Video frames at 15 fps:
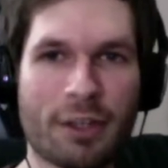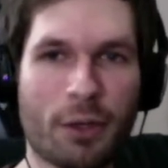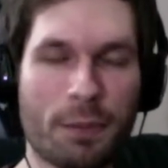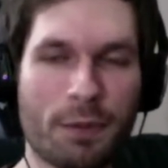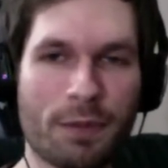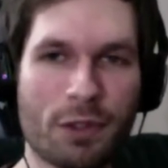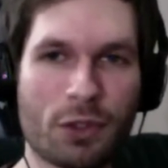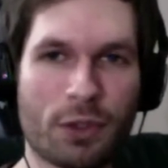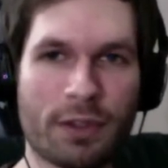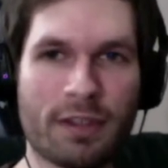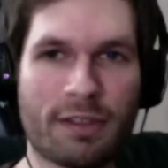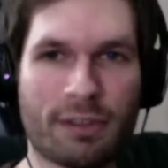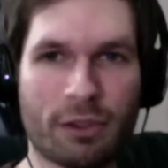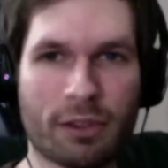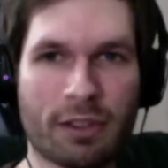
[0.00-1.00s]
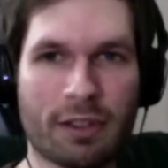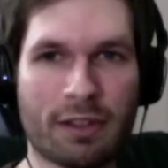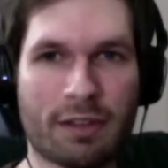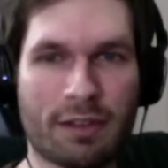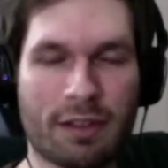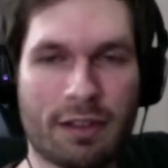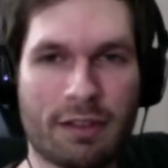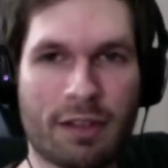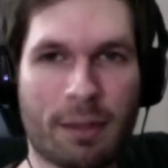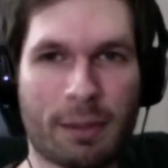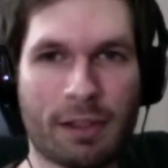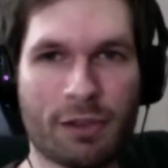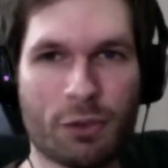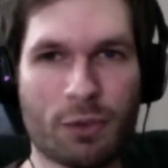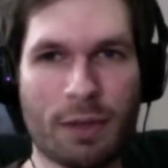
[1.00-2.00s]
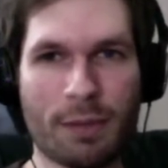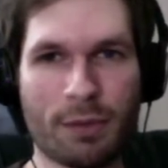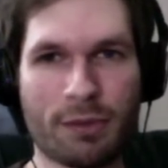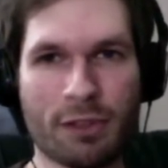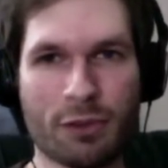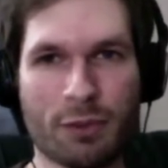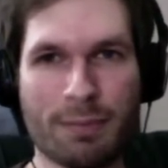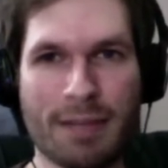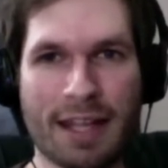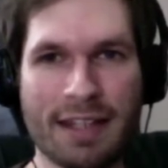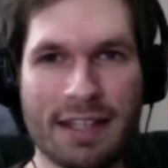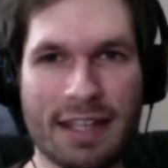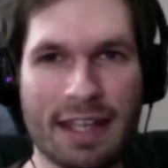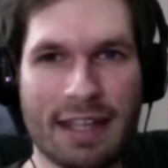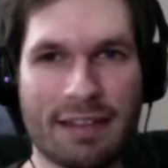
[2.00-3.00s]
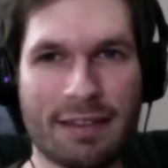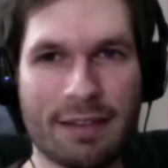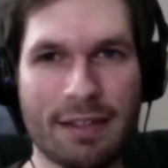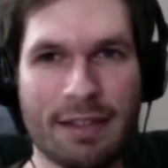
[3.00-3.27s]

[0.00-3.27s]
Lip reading: I hope you've enjoyed this look at Tom Clancy's Rainbow Six from '98